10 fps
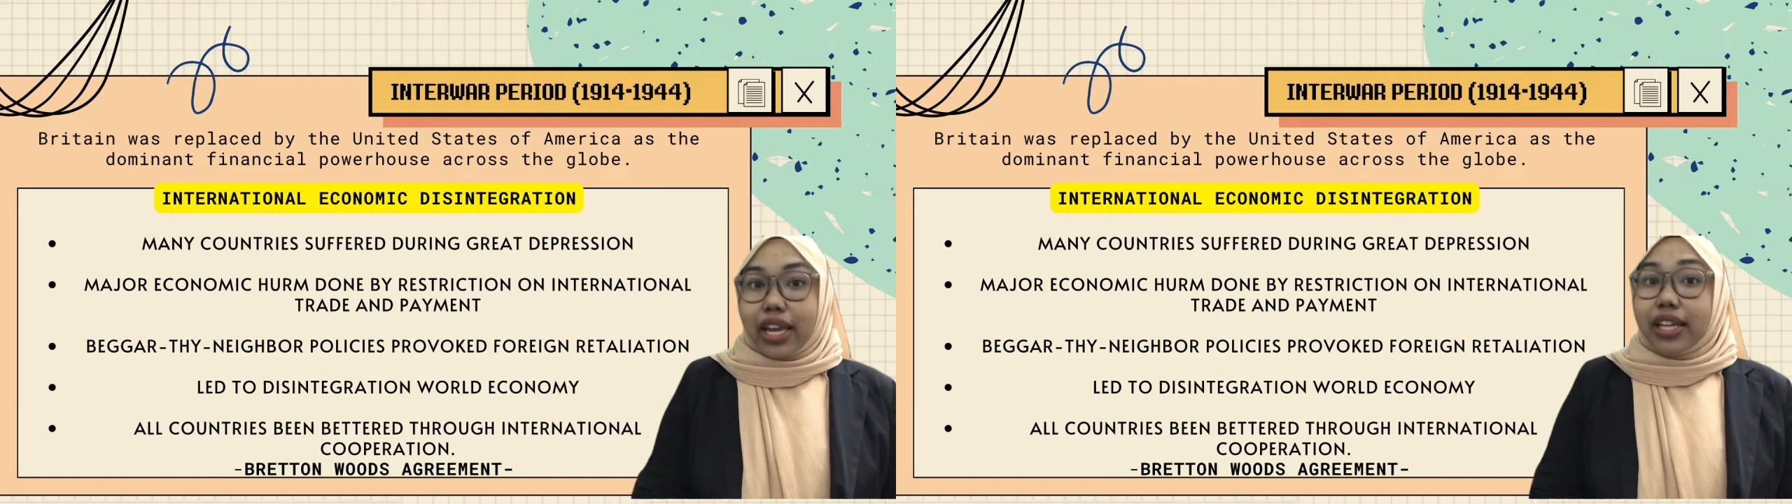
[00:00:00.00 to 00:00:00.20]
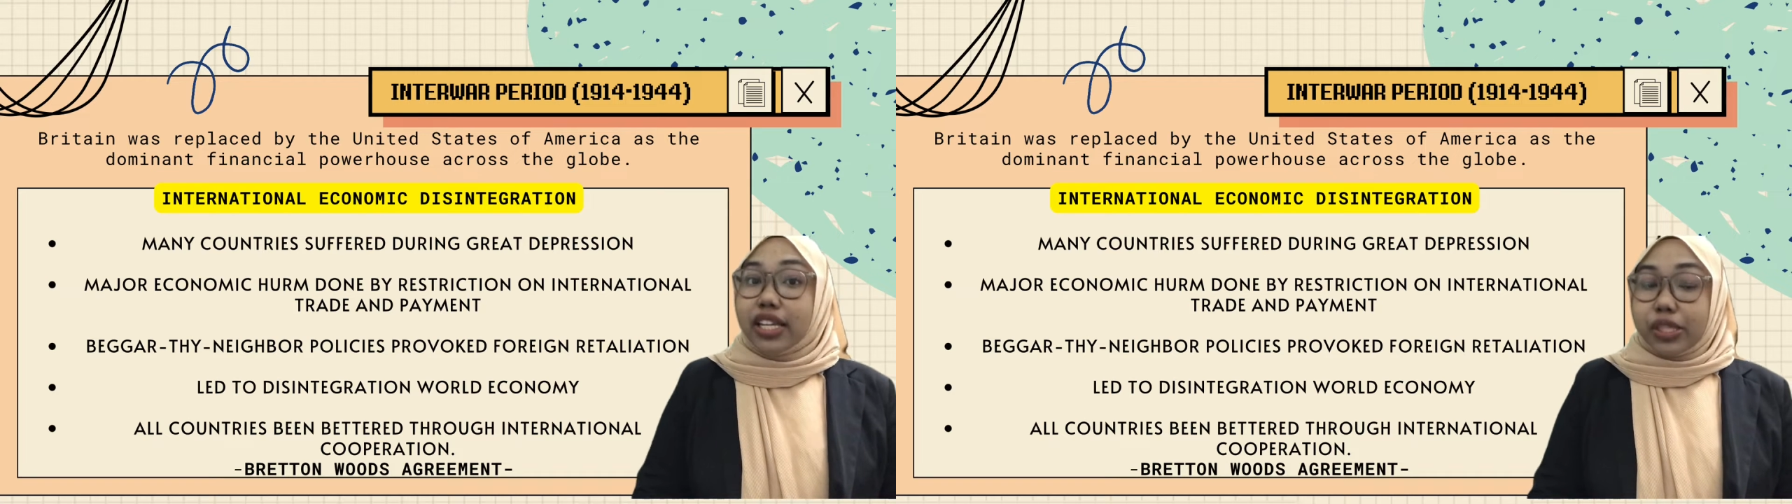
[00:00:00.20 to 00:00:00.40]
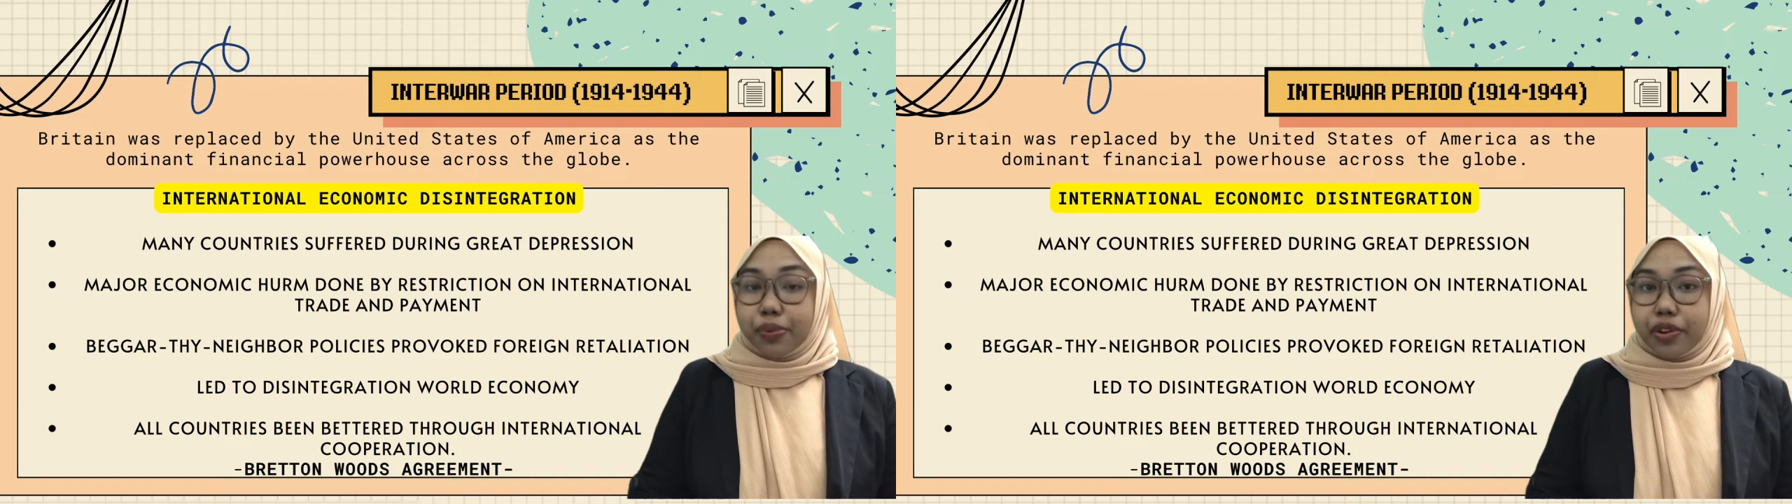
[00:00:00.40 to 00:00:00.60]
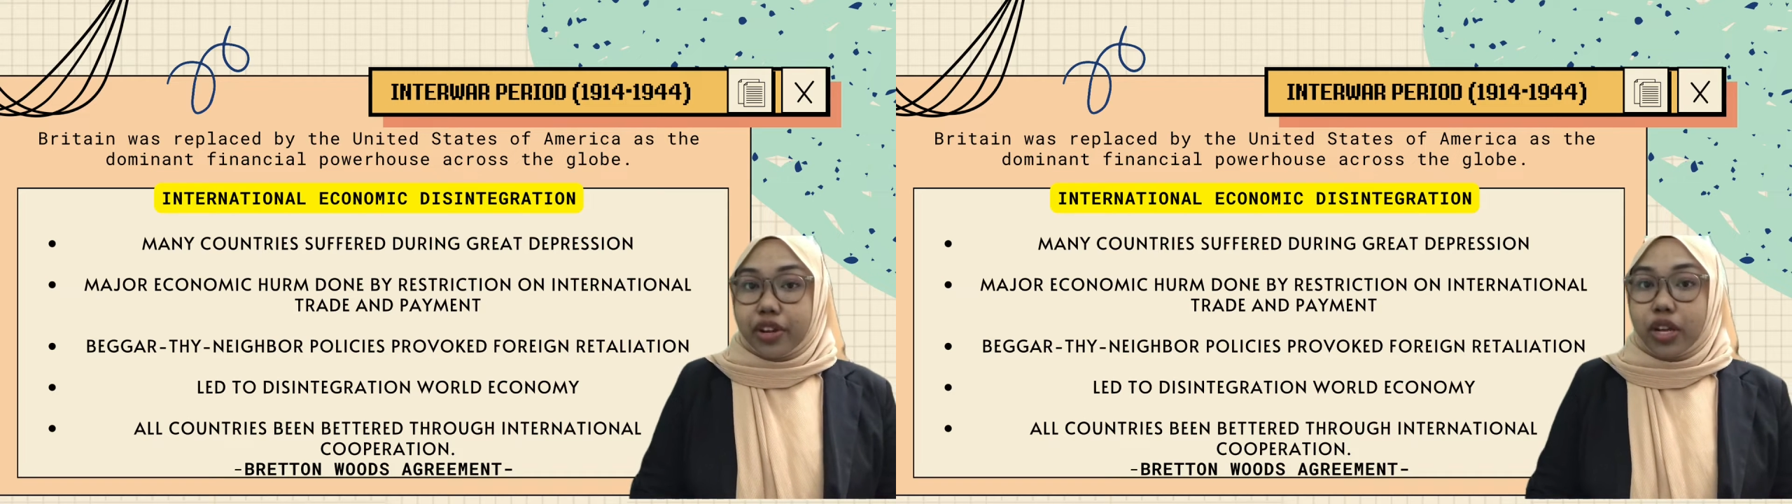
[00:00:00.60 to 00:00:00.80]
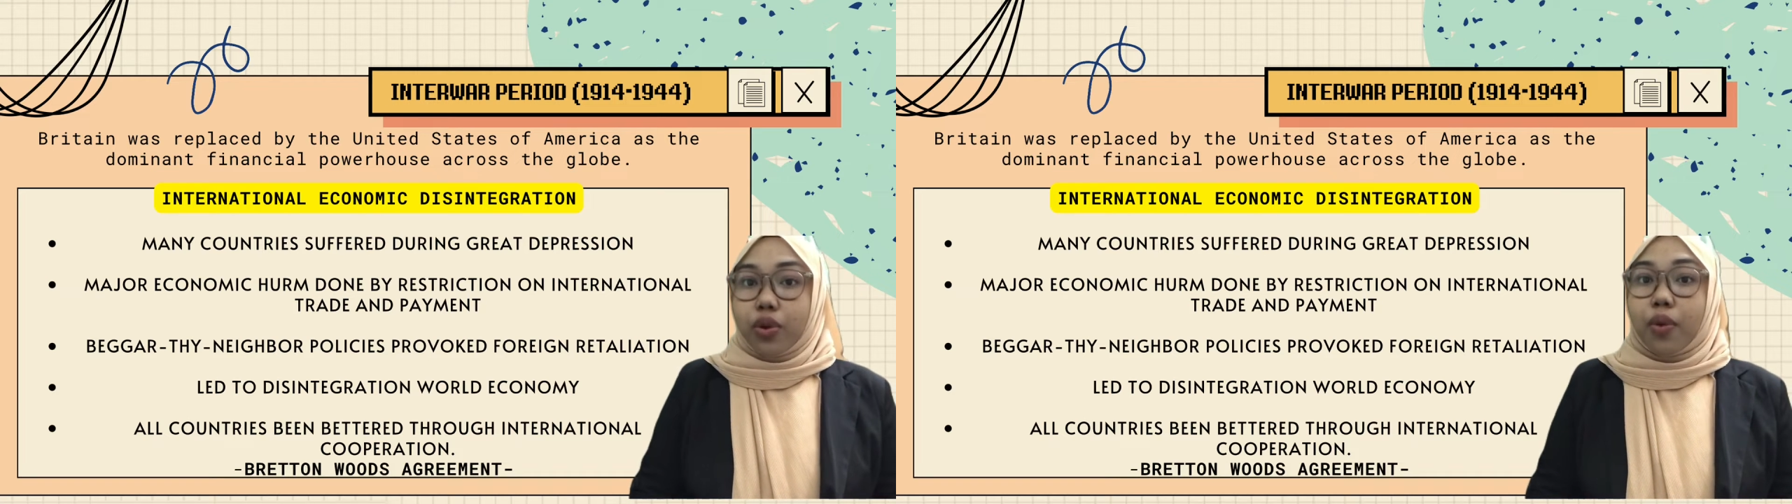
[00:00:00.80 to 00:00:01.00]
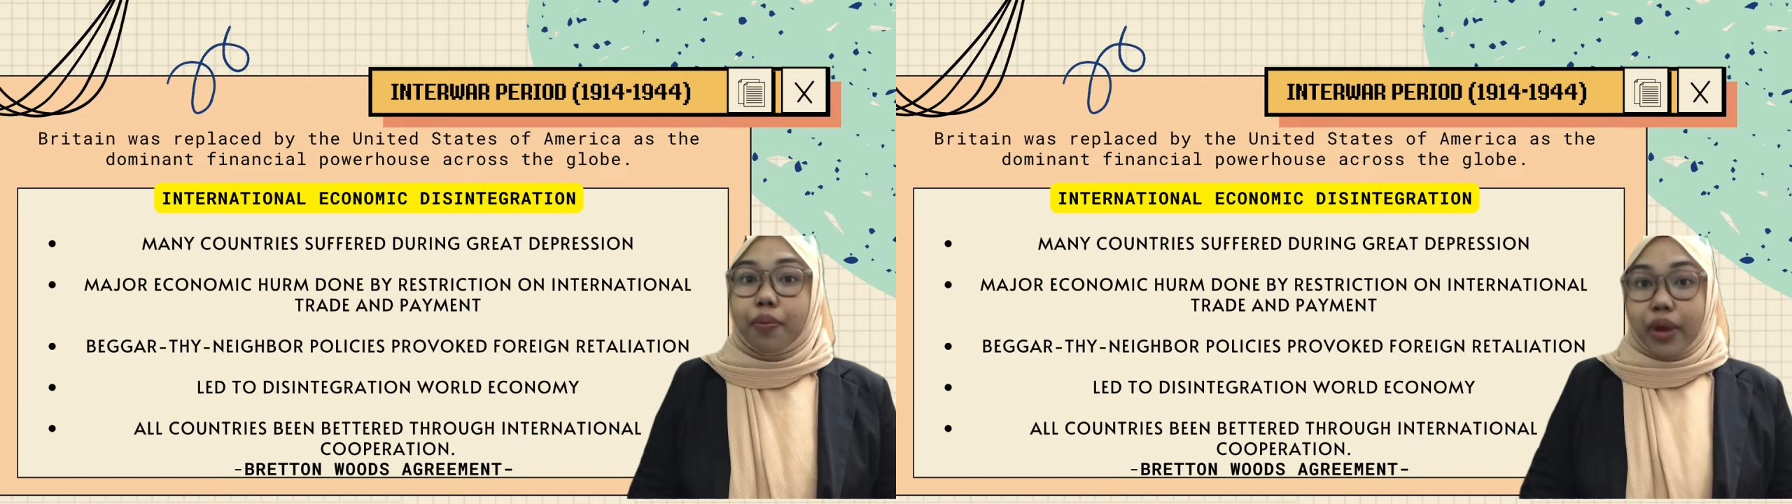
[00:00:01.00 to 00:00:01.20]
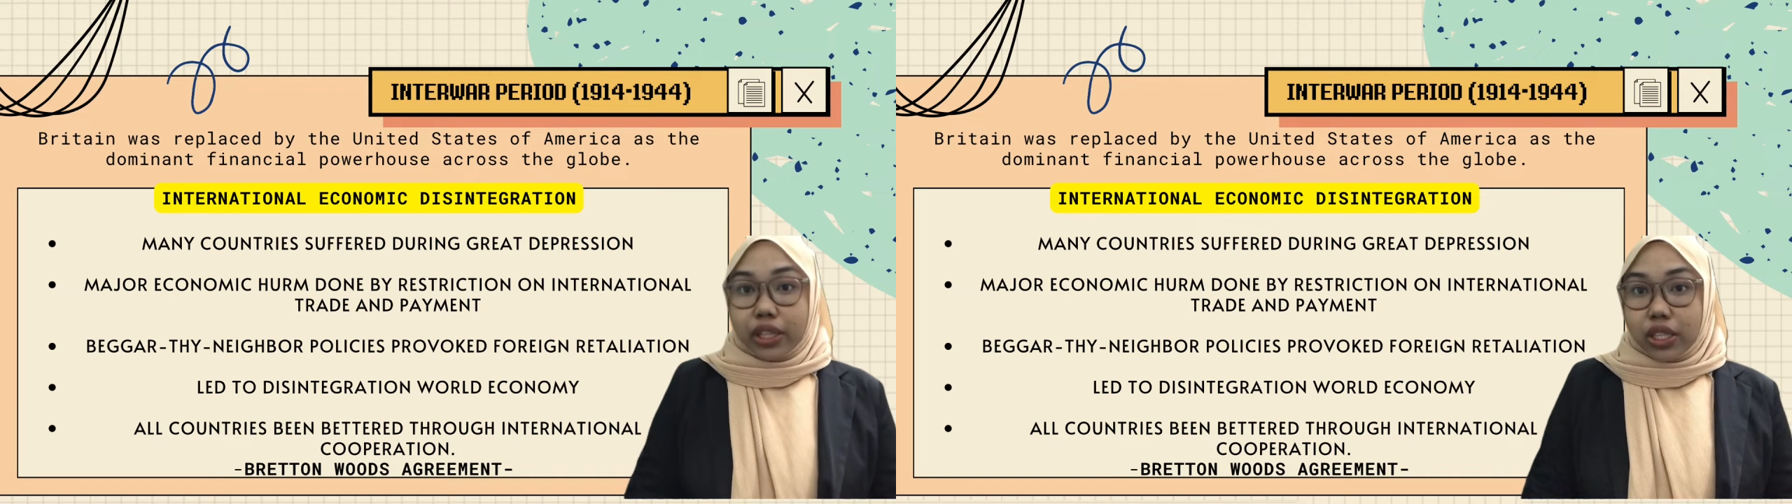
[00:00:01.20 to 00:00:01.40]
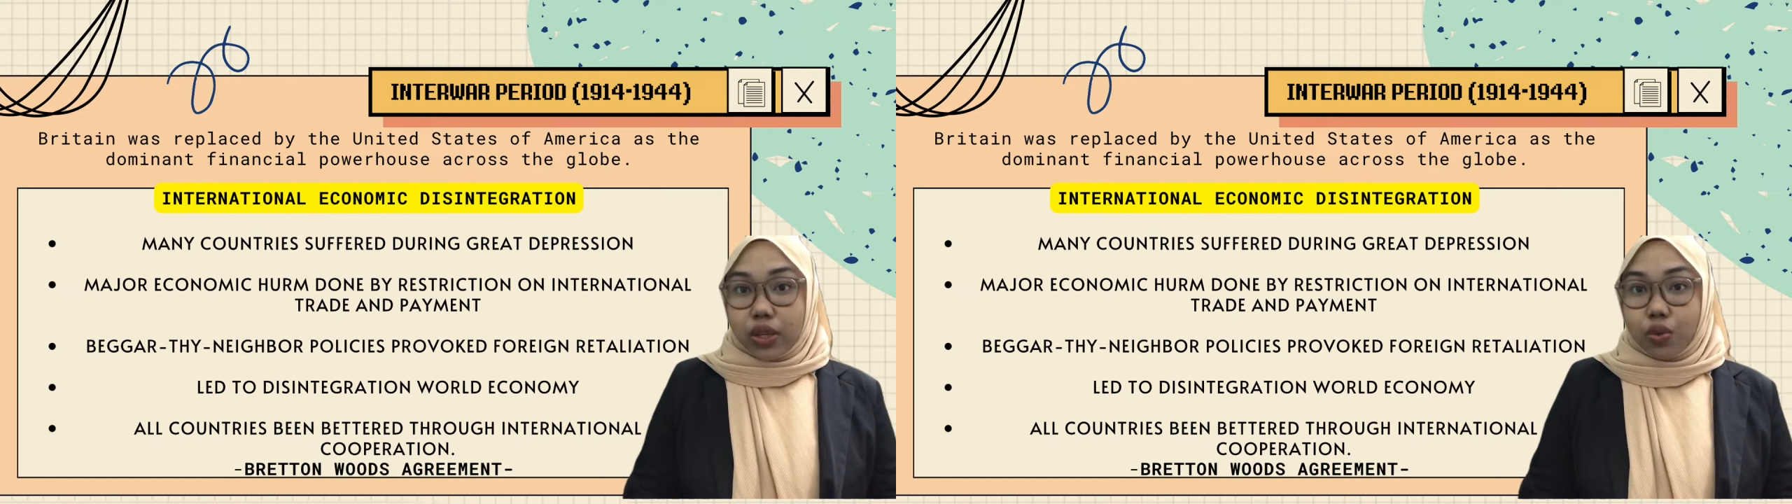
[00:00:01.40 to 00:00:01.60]
In this period,
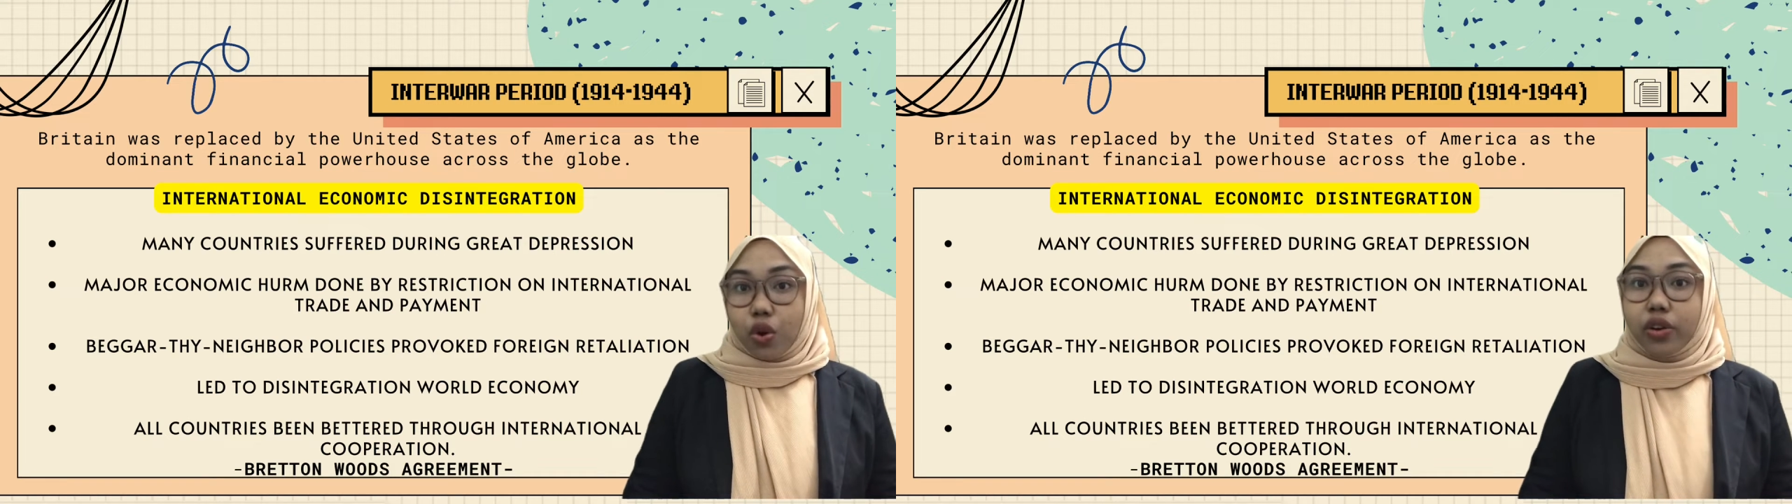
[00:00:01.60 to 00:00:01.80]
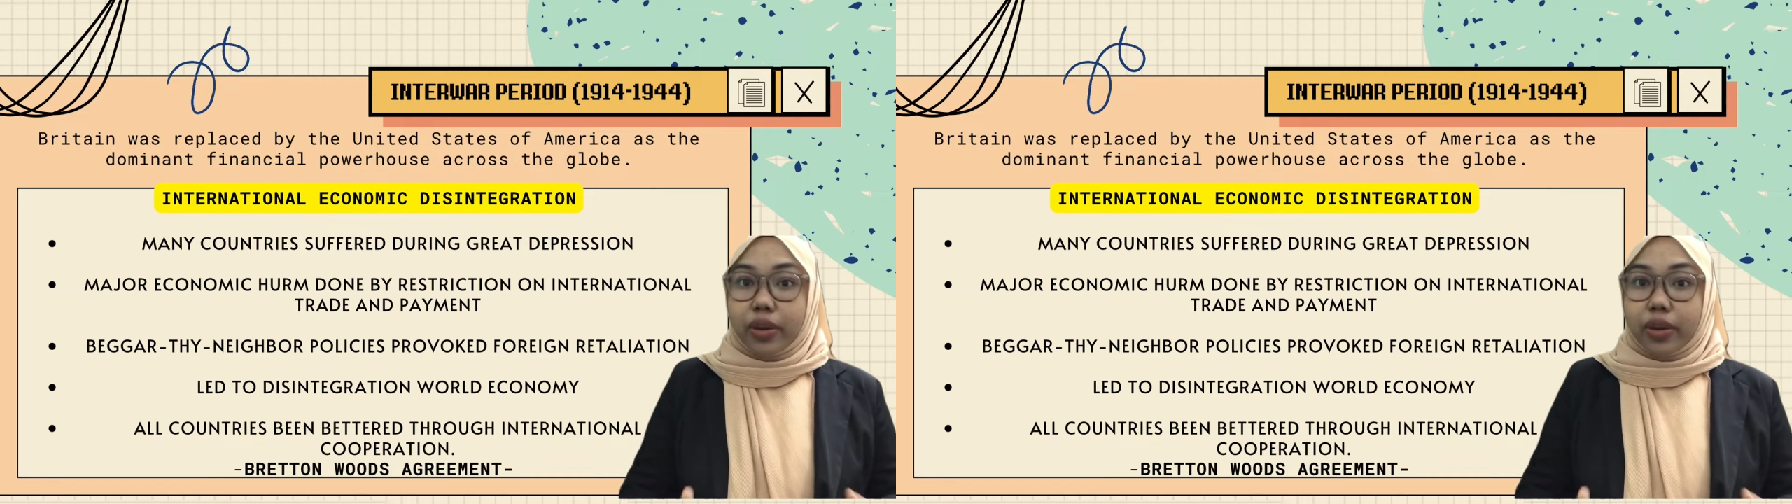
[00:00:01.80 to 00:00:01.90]
Britain was